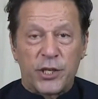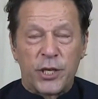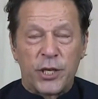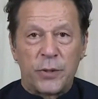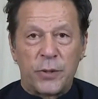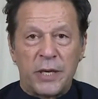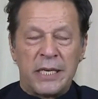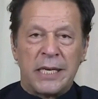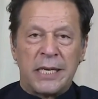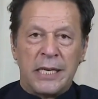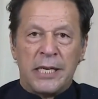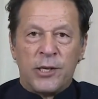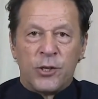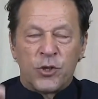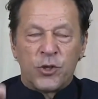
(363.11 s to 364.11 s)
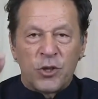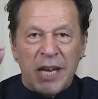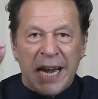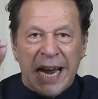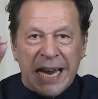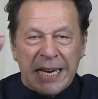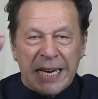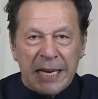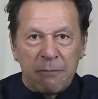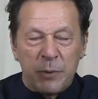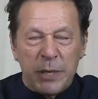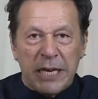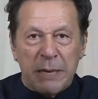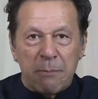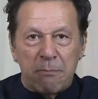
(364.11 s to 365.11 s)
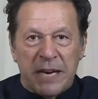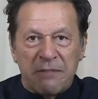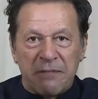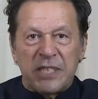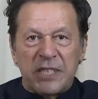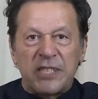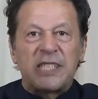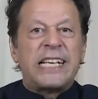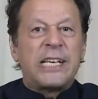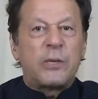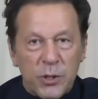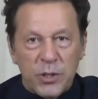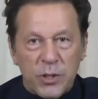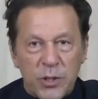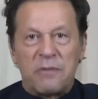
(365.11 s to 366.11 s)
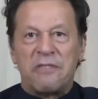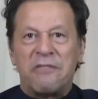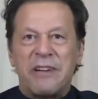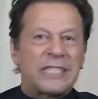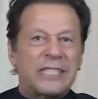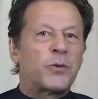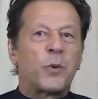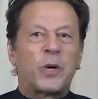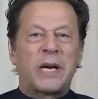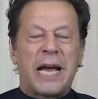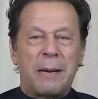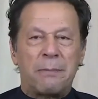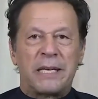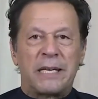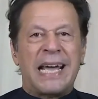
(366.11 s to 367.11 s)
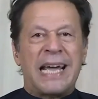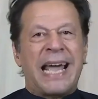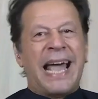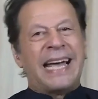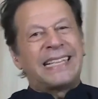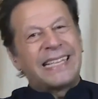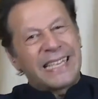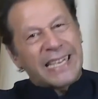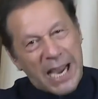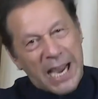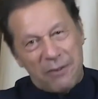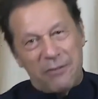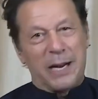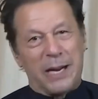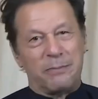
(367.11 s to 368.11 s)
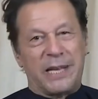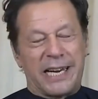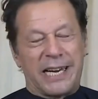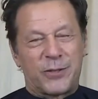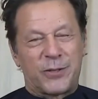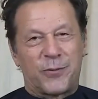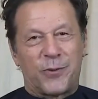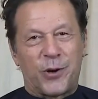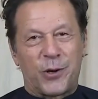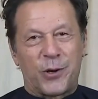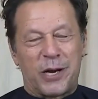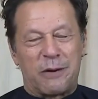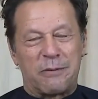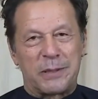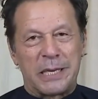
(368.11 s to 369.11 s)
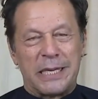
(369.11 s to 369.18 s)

into it so that we can give the sequence of events, what happened. And then the cover-up that has followed out.